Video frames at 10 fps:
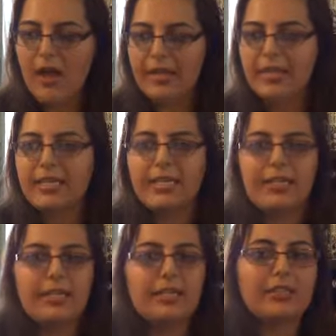I
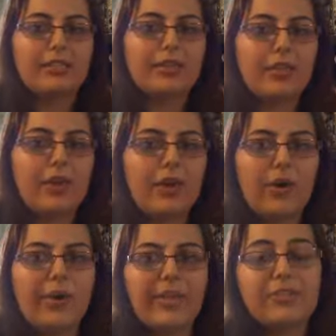can
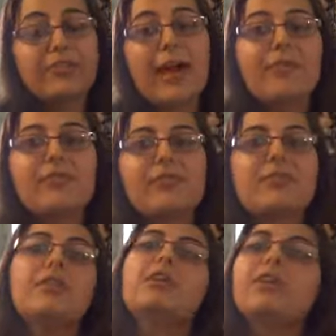go and
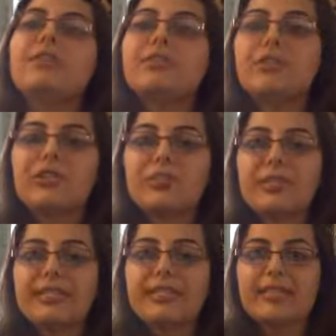travel to
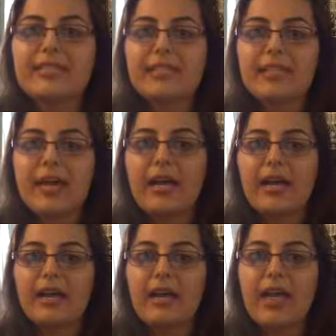certain places
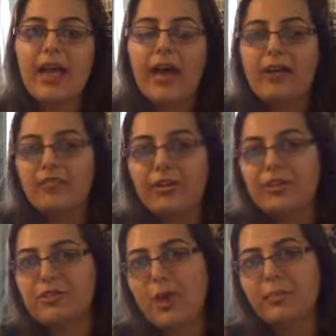that have
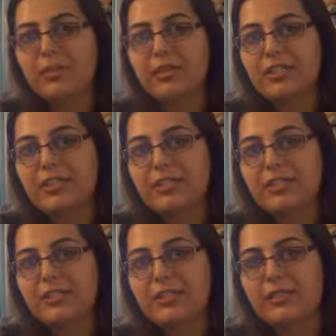large
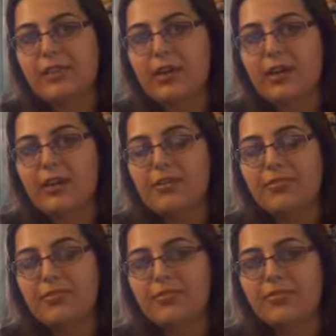populations
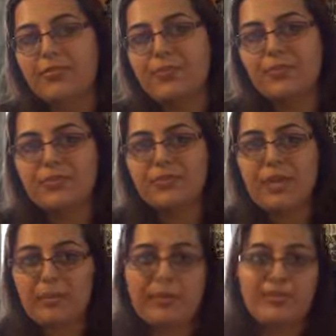of
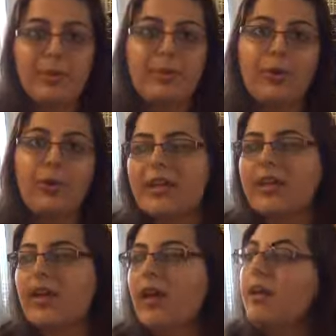Japanese people,
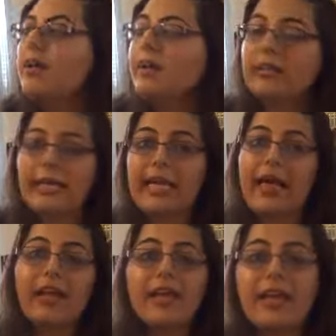like
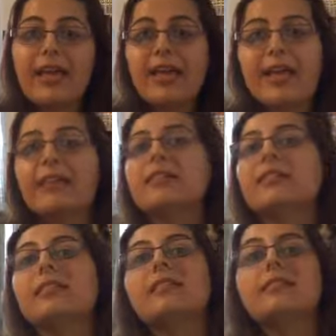LA,
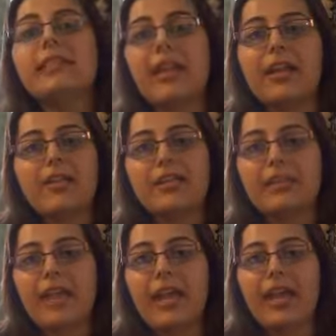San
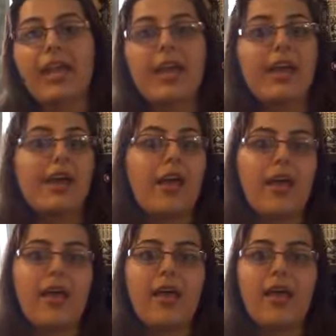Jose,
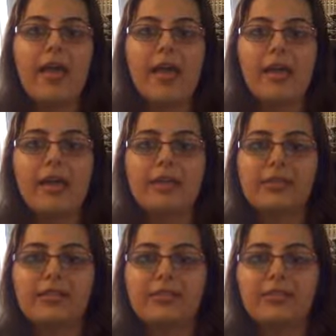
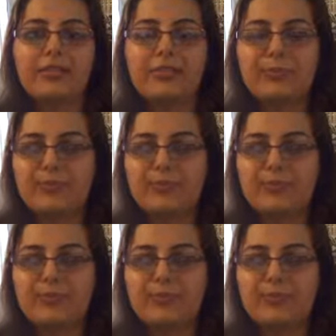and